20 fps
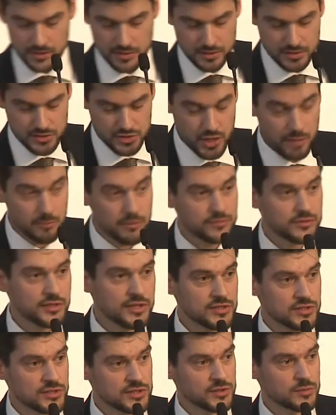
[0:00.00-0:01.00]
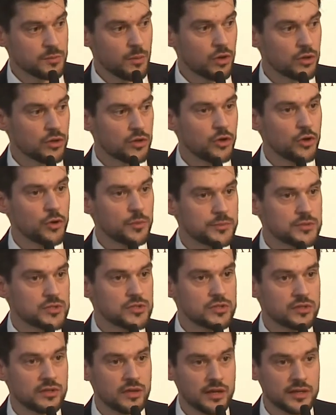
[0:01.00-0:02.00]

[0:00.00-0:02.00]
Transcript: Some of these small groups,